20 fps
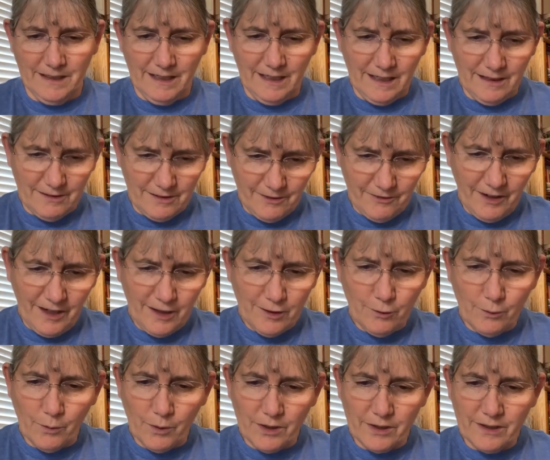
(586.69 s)
And the
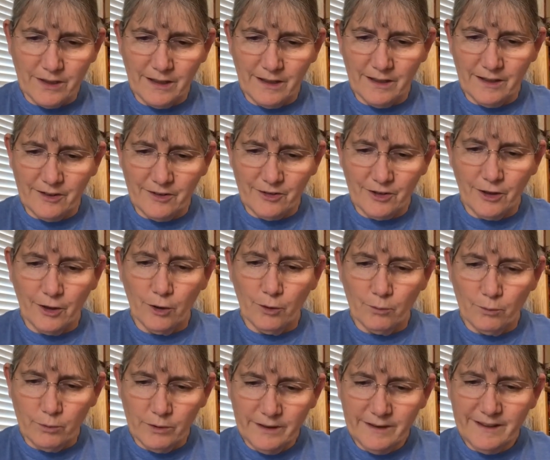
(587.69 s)
final one is
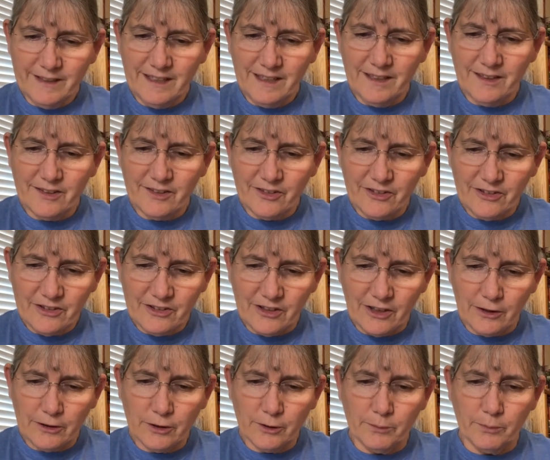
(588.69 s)
really
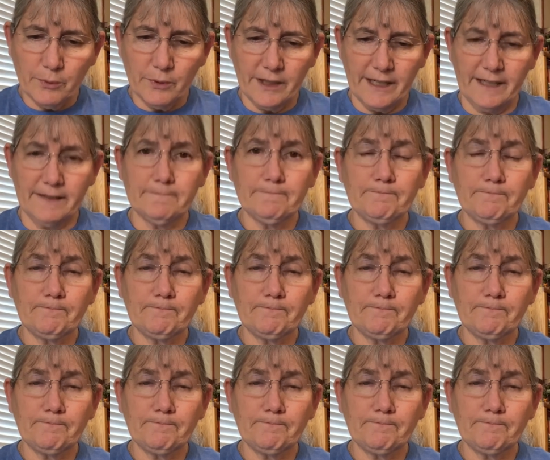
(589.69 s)
celebrate